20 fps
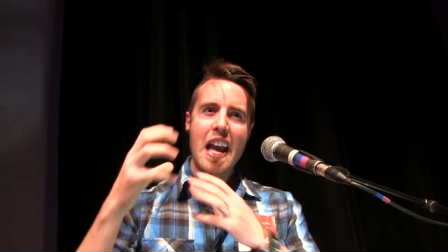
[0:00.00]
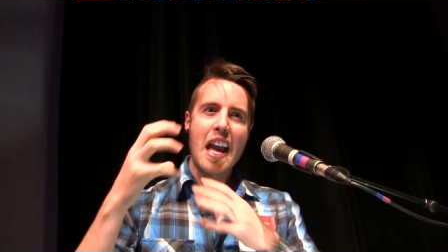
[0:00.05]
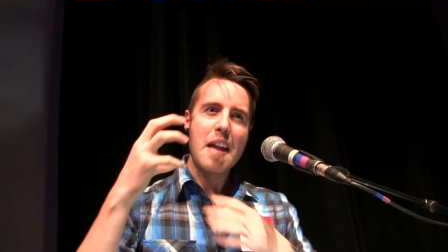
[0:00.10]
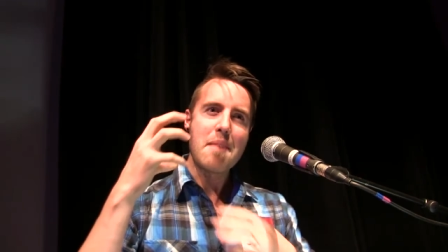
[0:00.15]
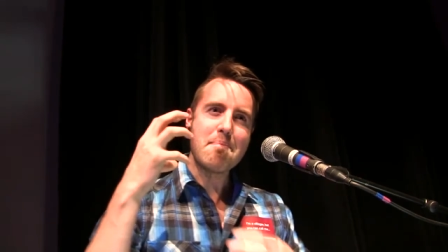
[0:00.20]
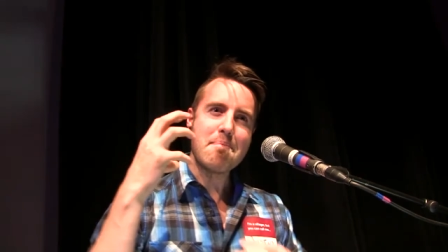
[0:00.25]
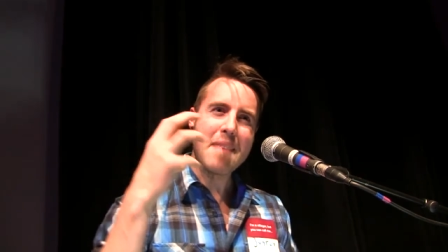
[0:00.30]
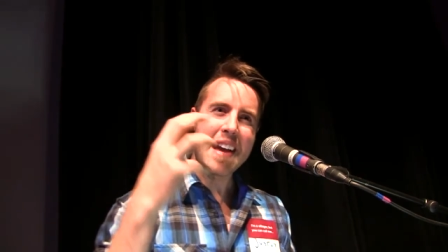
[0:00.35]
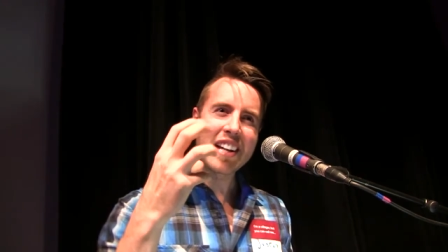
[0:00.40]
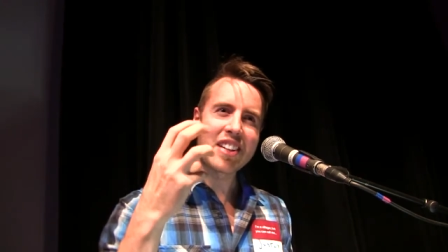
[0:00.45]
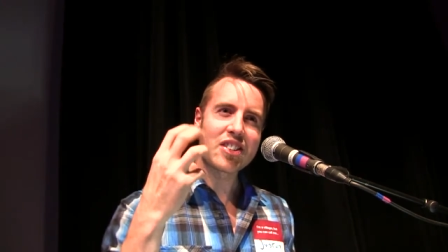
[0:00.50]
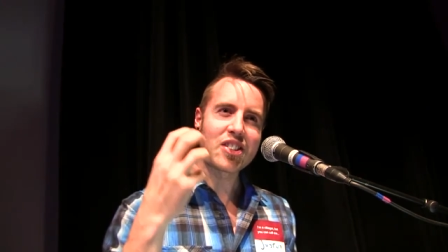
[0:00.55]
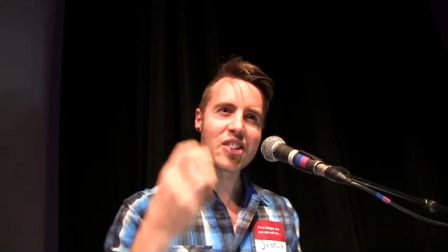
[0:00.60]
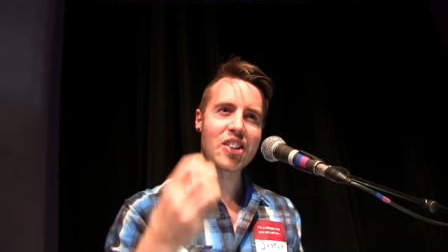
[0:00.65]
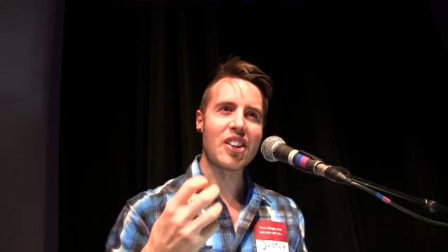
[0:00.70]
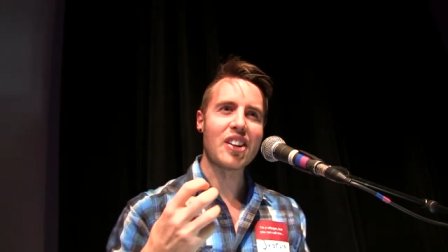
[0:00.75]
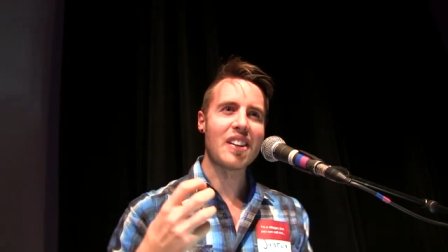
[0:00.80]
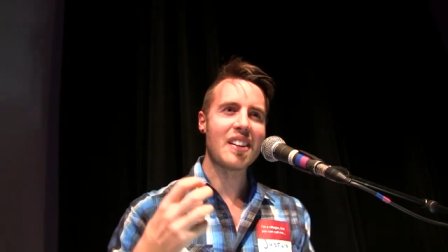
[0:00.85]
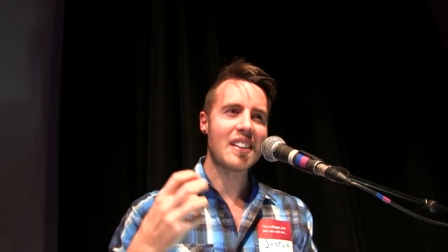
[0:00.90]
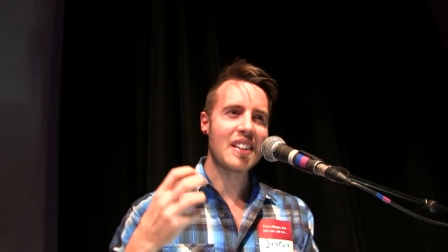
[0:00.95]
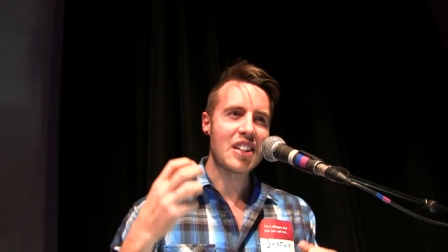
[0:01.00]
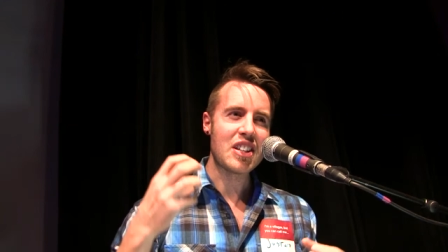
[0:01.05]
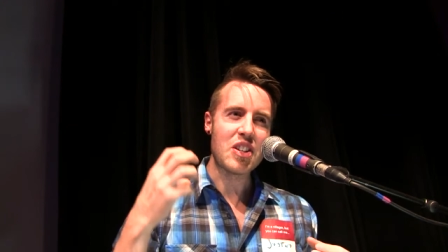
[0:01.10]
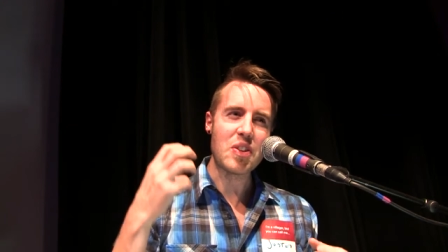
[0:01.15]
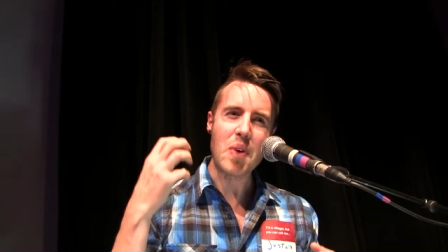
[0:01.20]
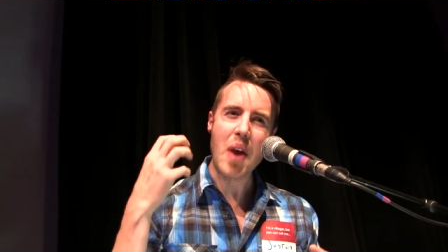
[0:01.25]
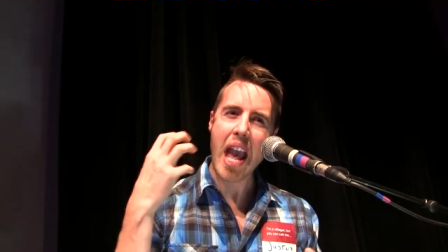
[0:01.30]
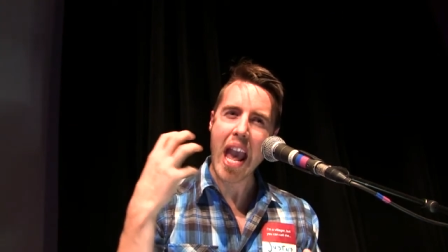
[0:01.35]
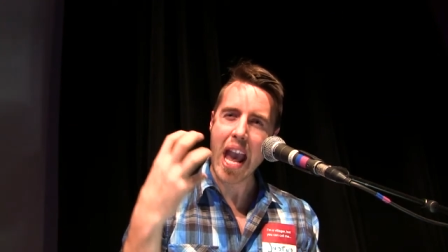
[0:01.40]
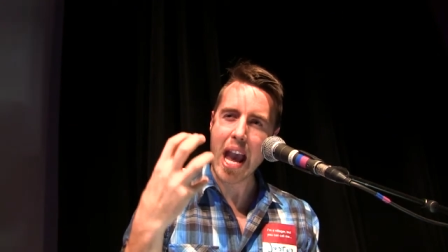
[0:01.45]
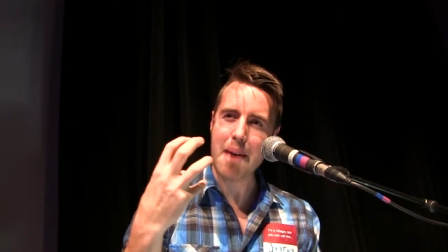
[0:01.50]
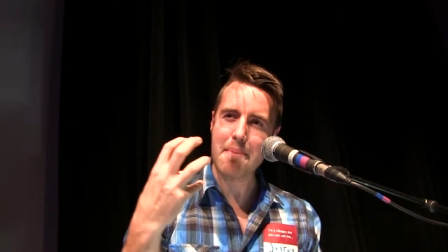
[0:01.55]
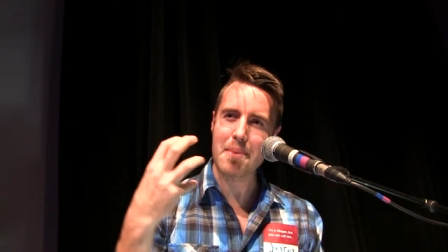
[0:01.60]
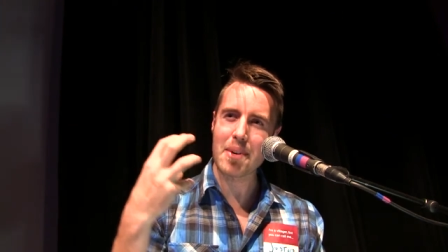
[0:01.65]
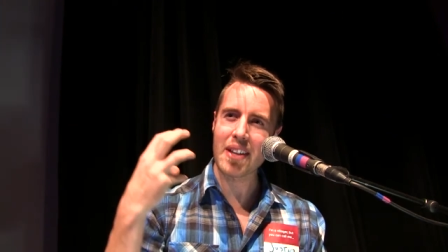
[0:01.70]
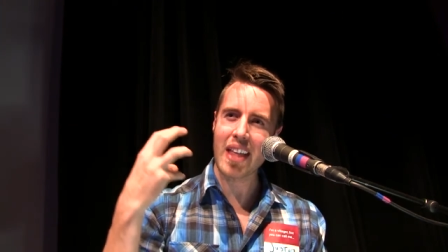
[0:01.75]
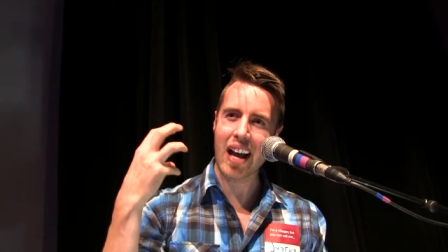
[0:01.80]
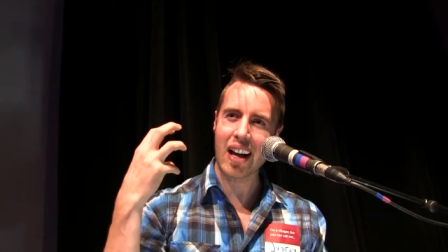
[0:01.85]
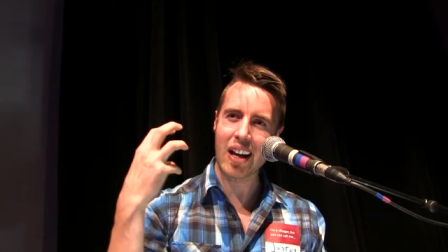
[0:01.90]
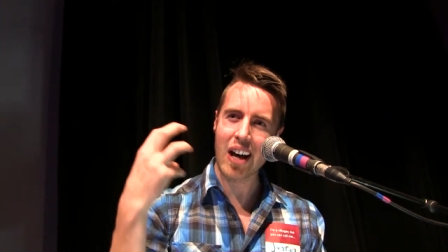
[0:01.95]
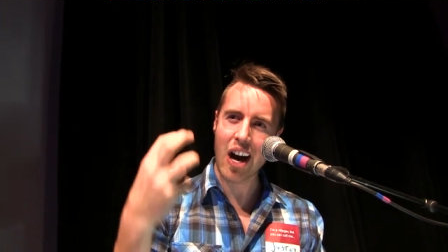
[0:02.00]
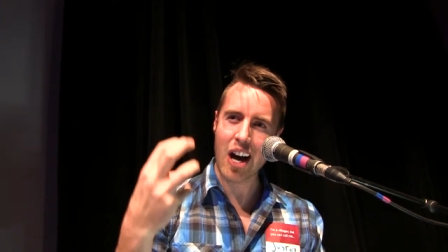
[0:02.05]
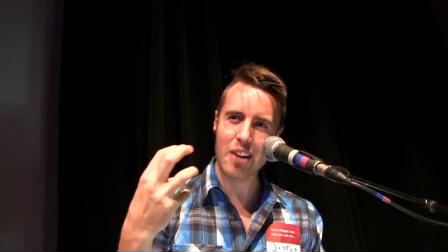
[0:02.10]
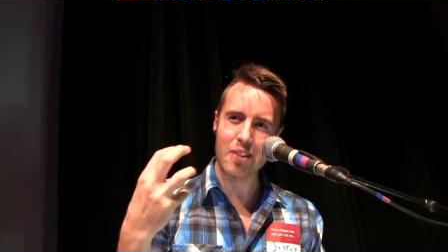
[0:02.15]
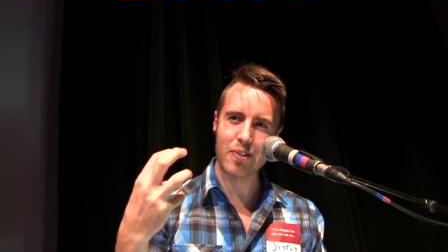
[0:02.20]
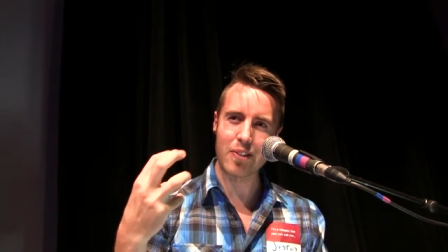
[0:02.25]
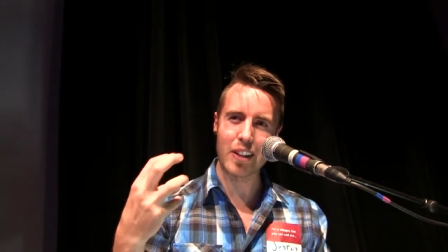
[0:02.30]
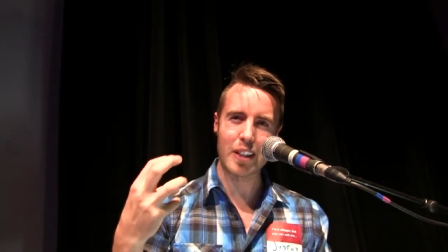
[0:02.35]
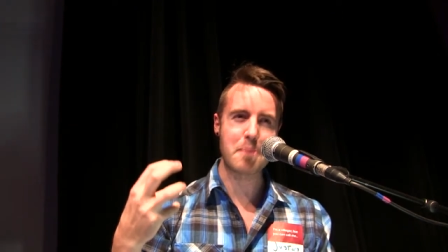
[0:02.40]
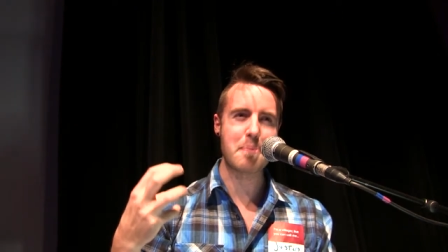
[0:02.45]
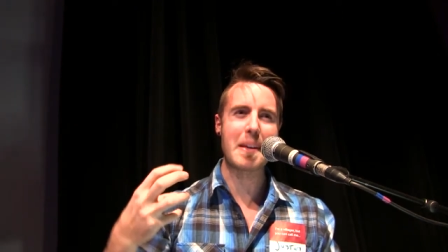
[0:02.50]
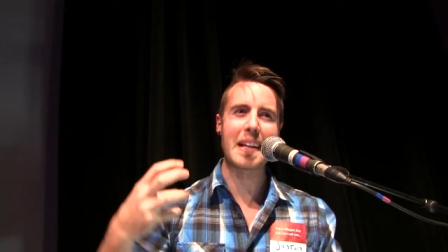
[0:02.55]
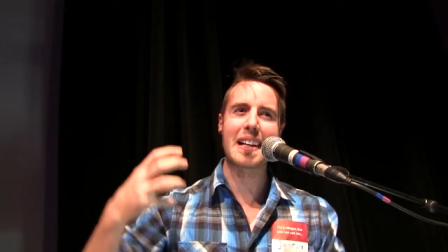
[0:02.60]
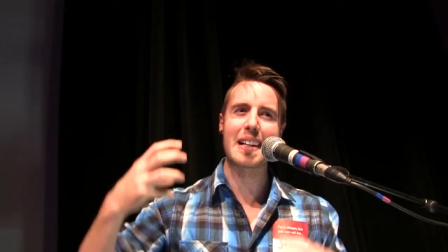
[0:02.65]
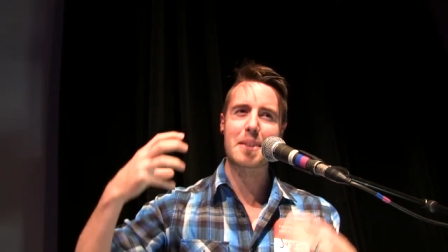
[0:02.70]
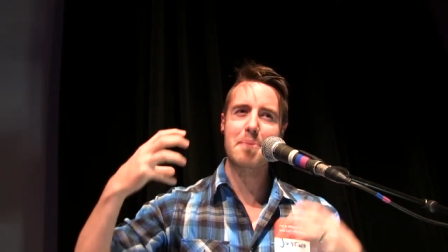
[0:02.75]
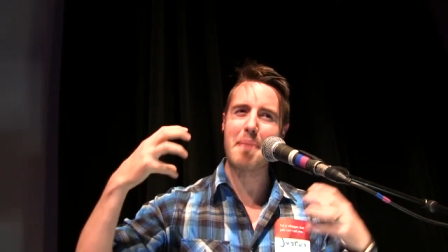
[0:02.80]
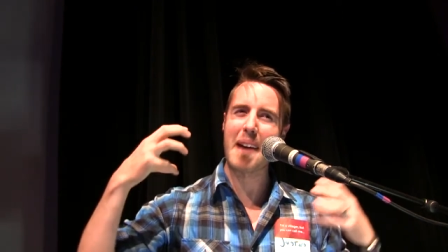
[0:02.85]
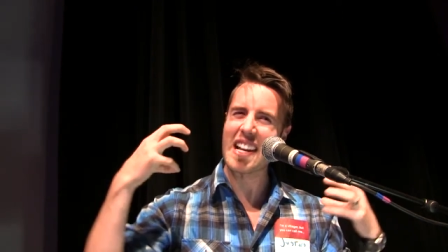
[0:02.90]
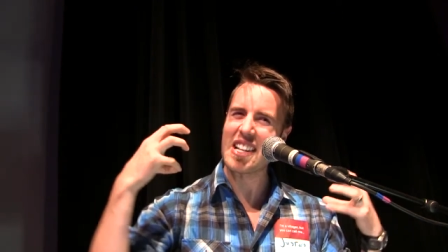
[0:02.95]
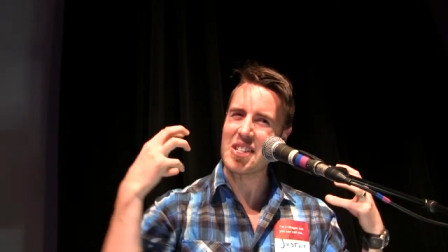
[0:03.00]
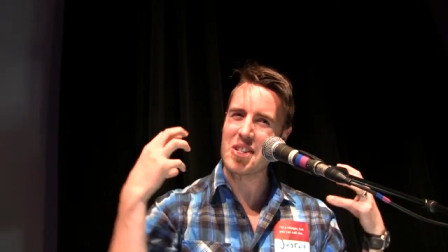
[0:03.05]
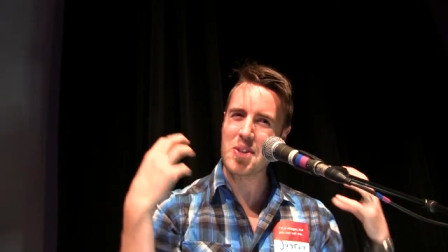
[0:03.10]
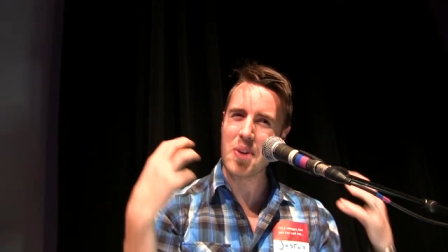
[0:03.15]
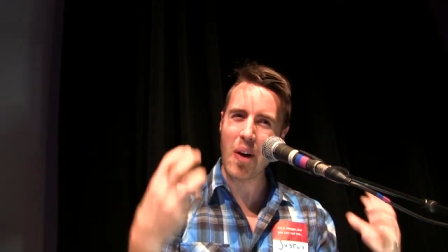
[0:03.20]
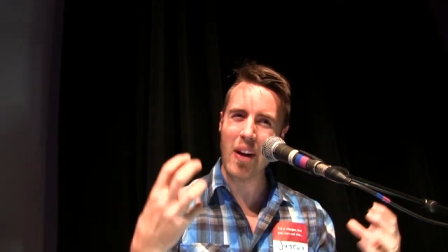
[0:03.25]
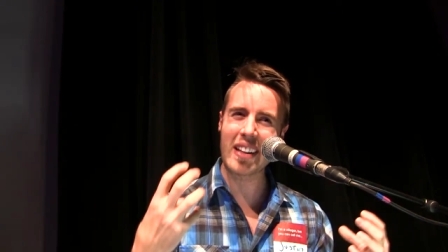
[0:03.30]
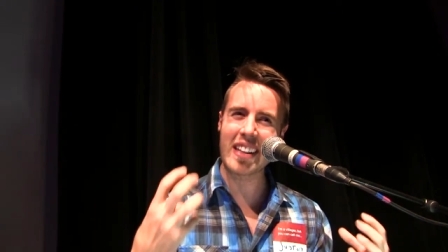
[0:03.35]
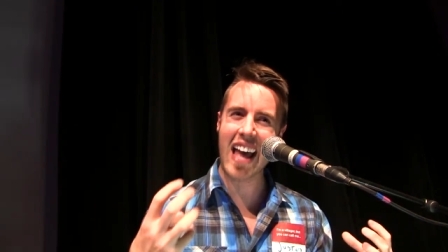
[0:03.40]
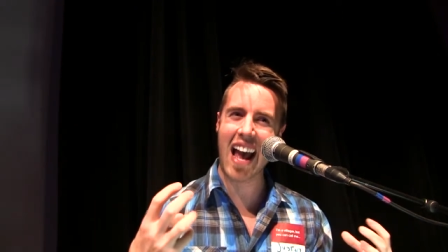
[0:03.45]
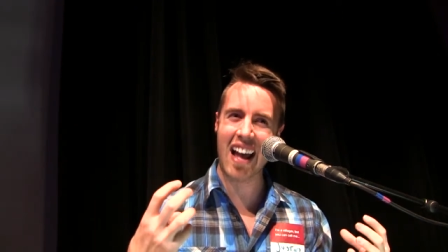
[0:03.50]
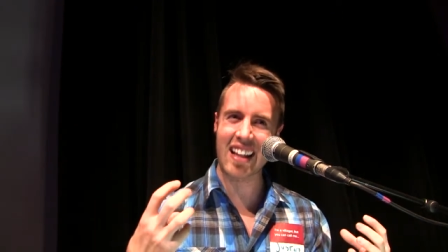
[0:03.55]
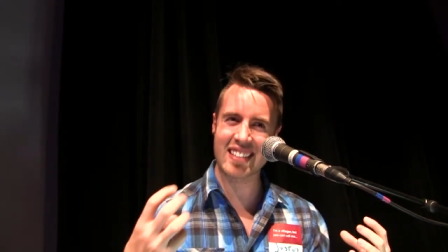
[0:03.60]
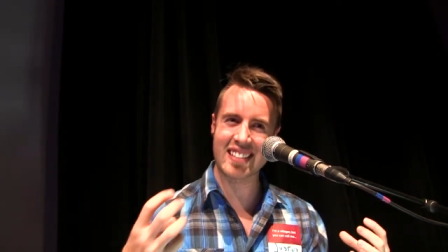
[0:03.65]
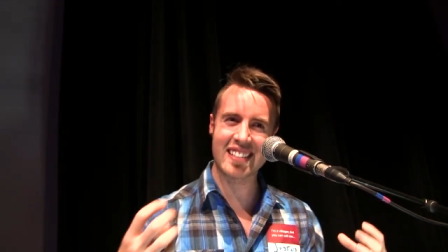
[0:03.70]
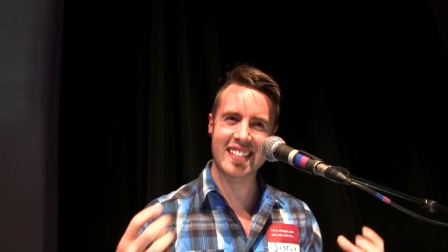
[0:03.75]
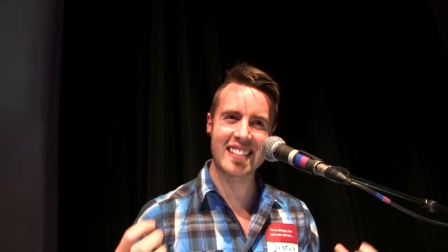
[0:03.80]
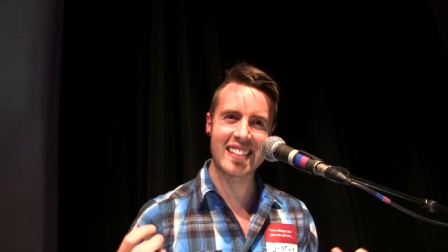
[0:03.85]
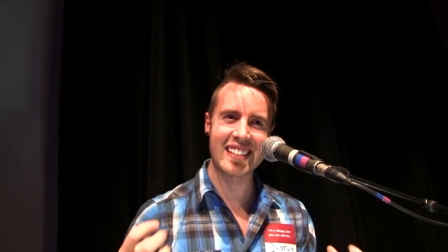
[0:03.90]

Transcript: And make sure you hammer that conflict because by doing that,